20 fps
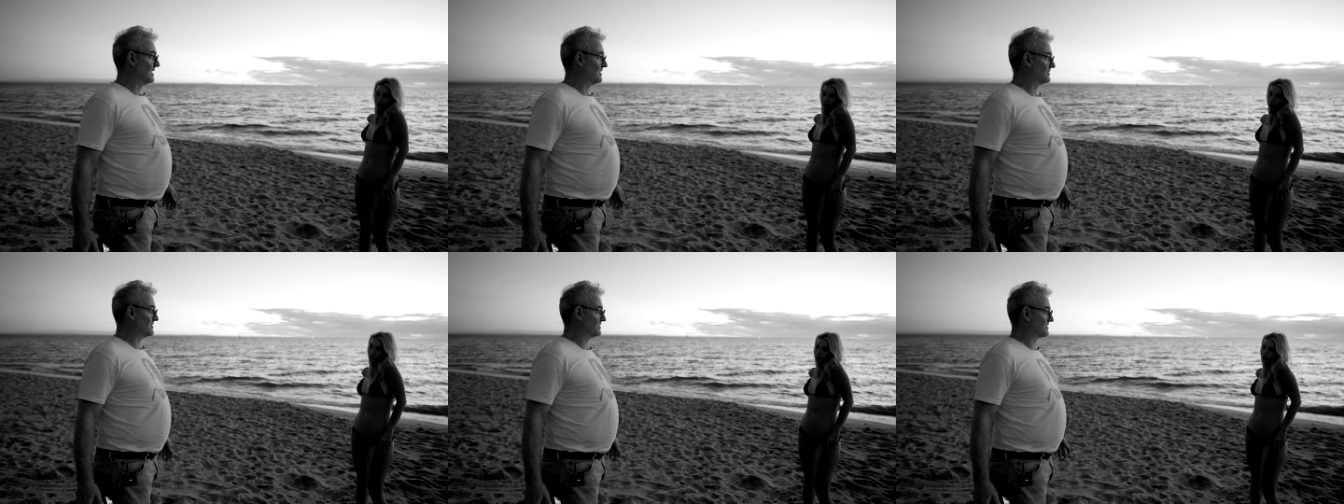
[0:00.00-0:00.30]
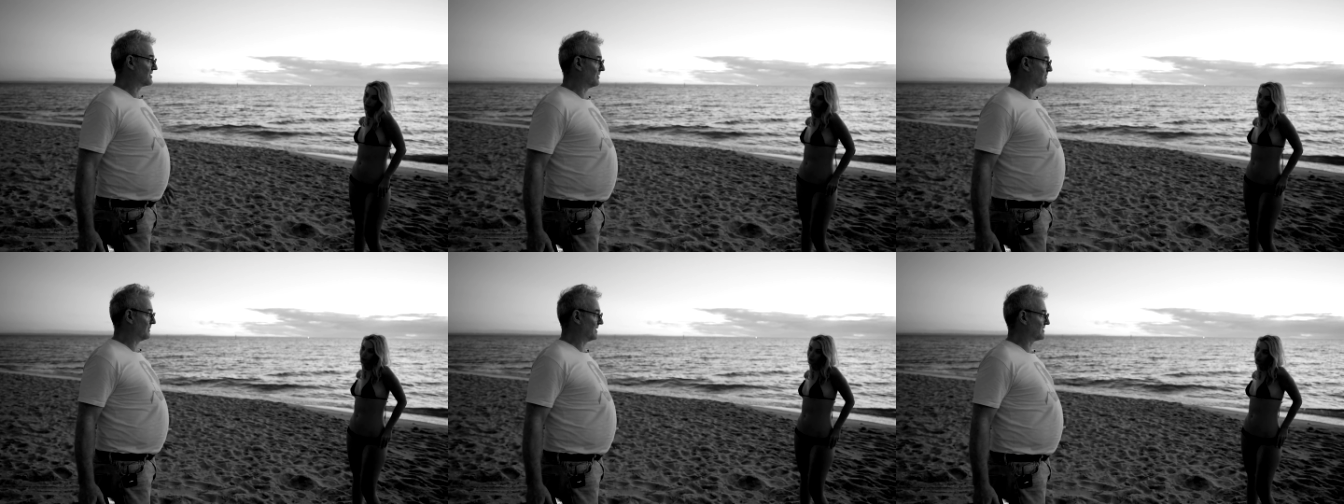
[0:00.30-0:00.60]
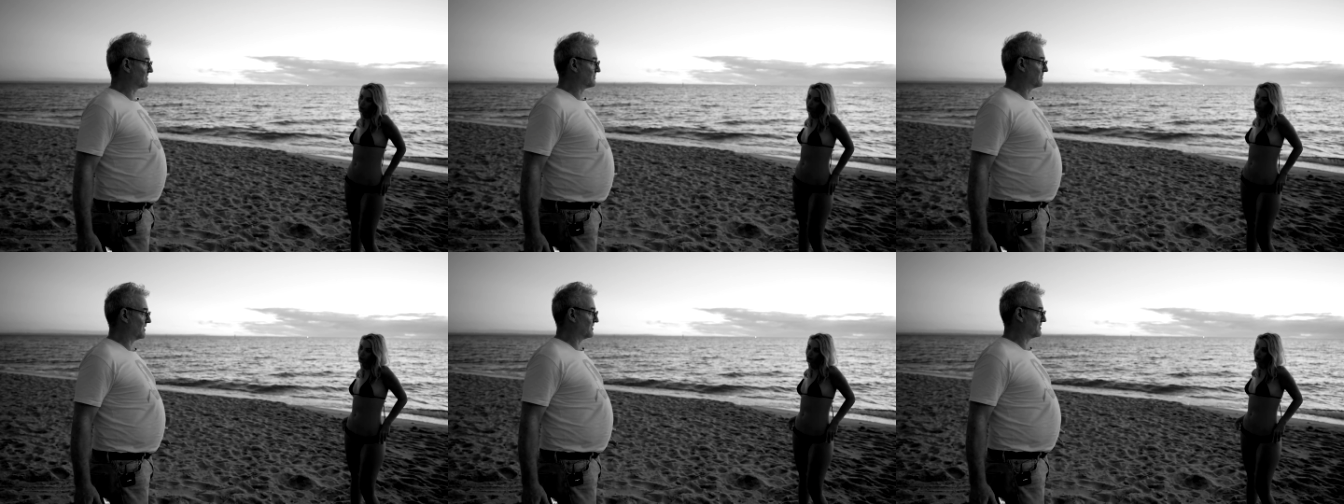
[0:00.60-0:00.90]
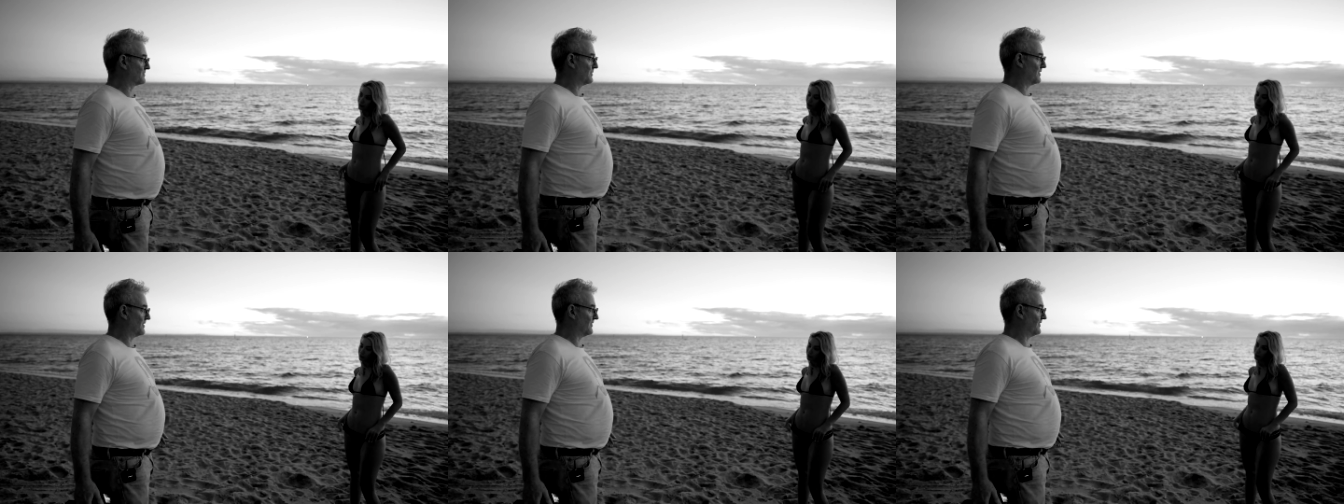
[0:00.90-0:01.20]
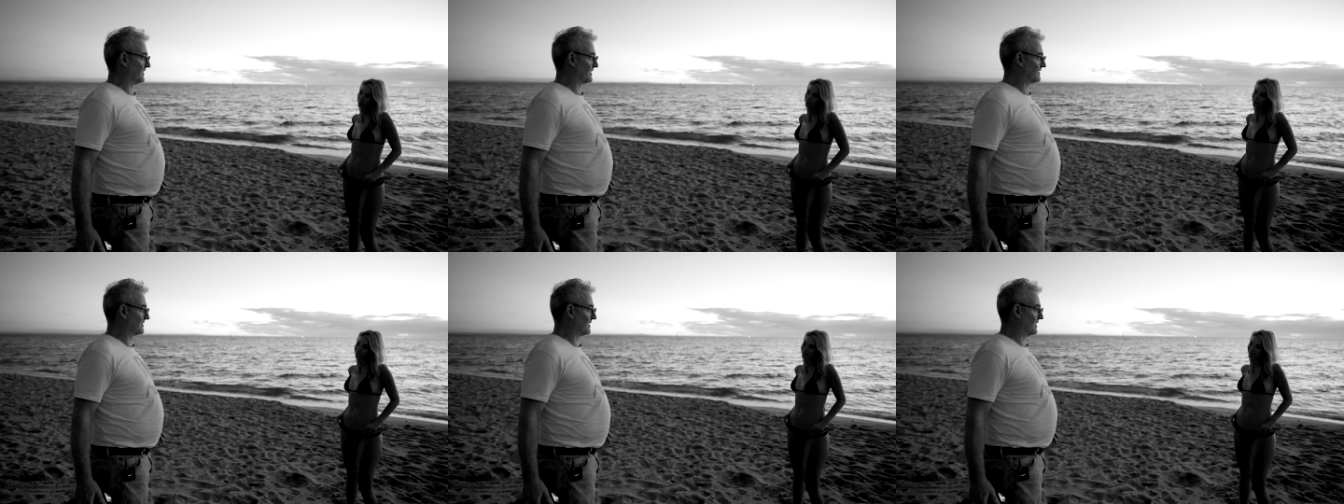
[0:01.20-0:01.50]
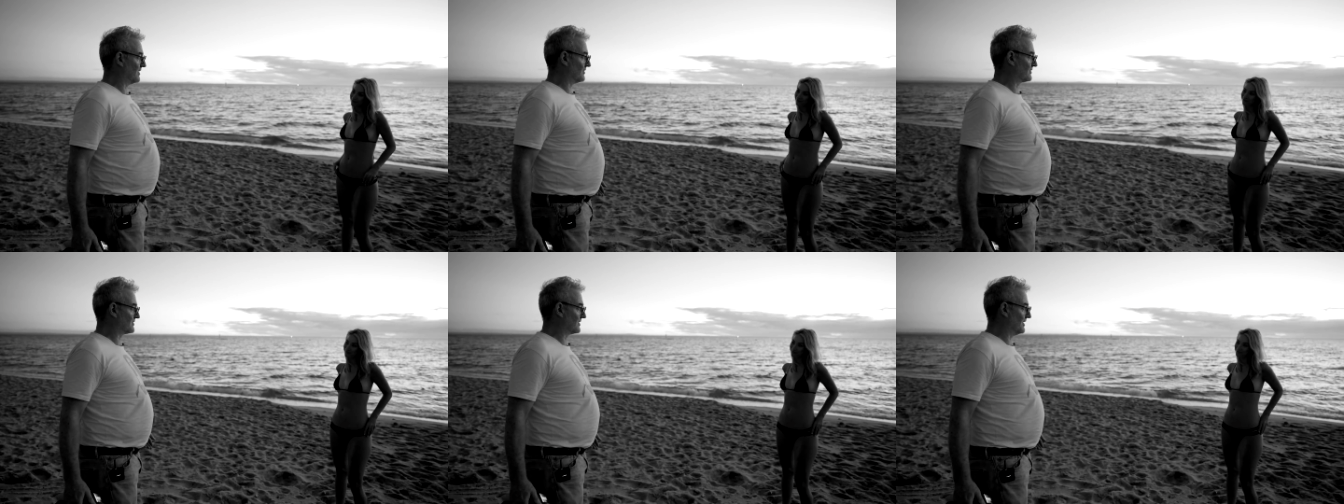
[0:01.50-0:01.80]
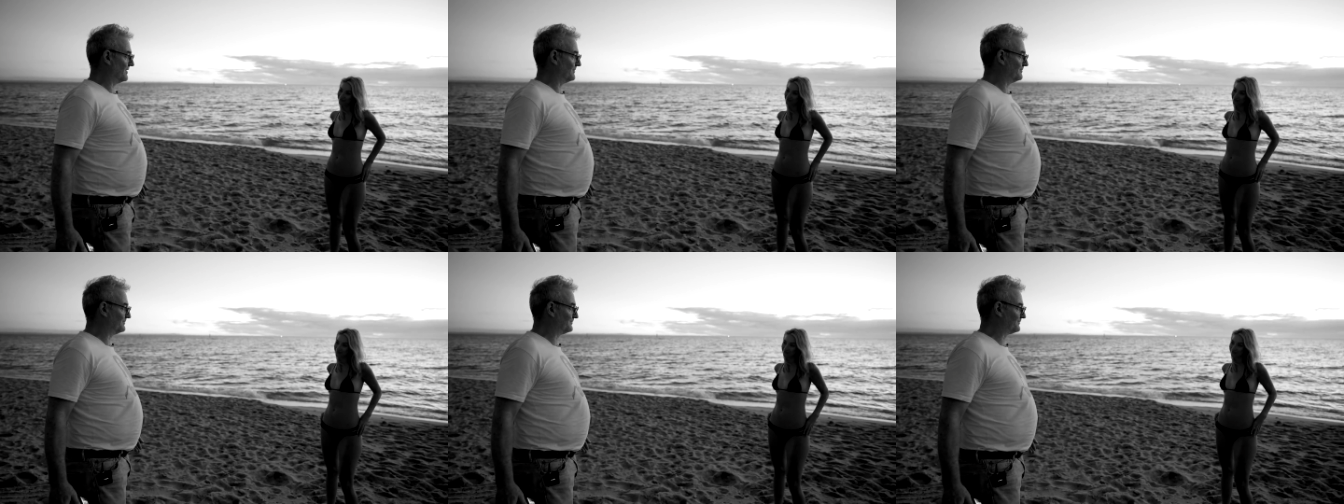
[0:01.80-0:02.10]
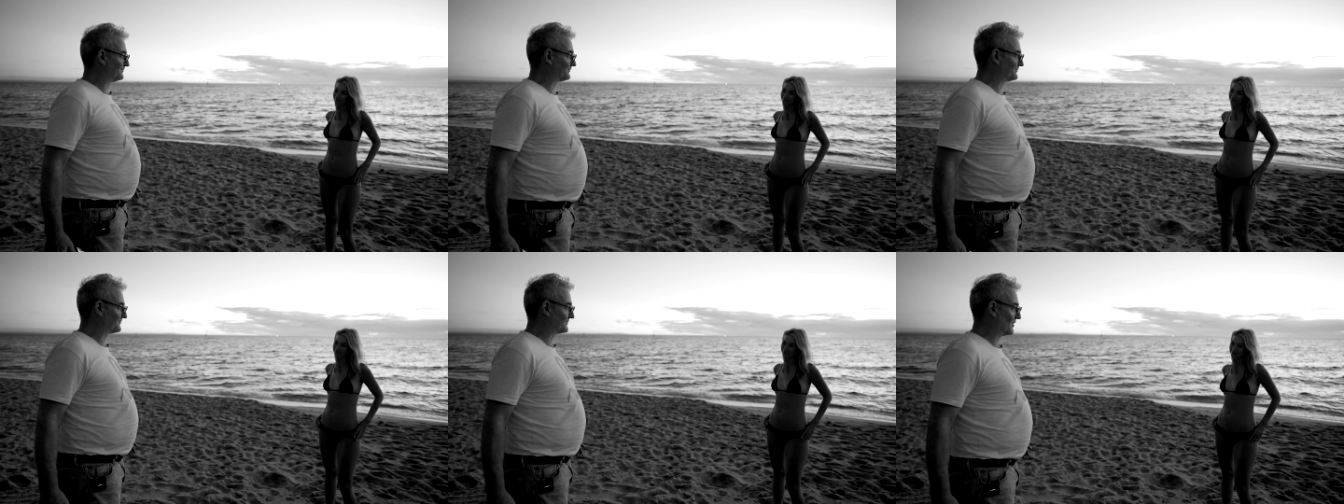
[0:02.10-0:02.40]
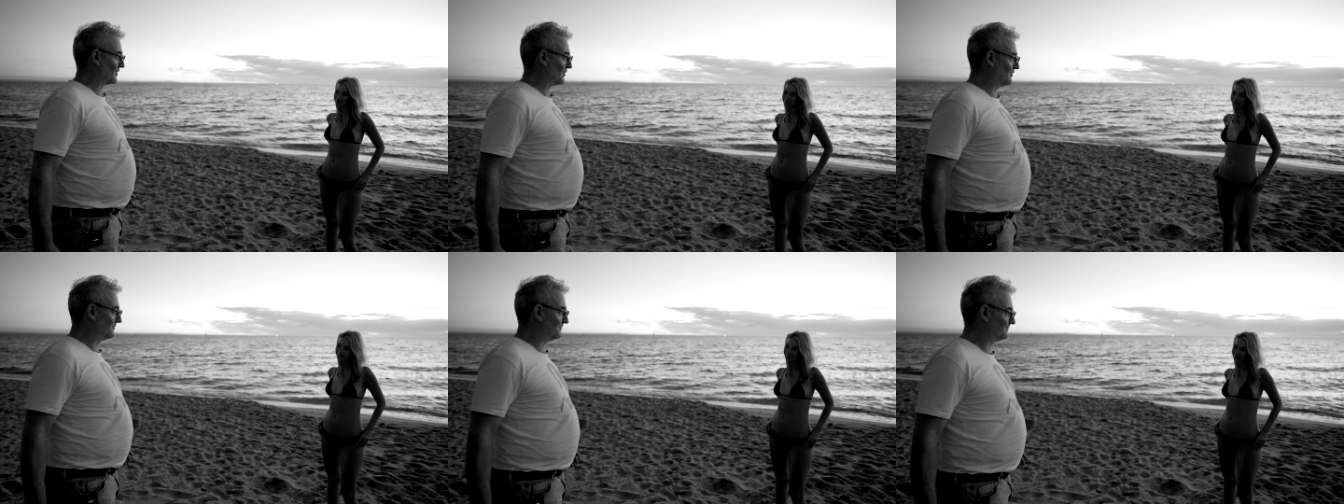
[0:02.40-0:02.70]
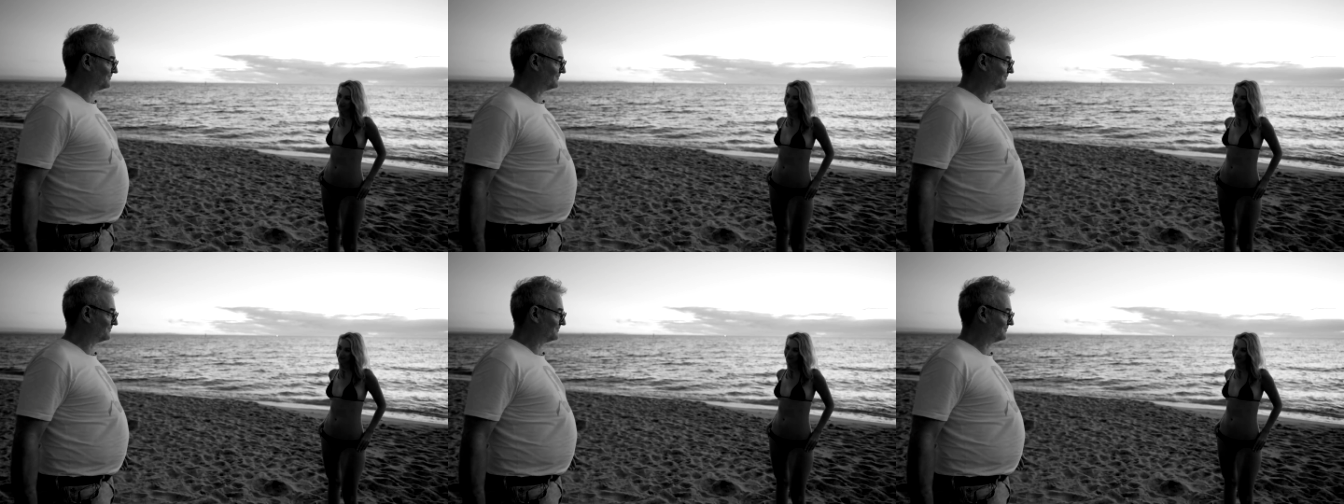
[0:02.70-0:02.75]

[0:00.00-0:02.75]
She's gonna be exposed perfect the whole time. Cool?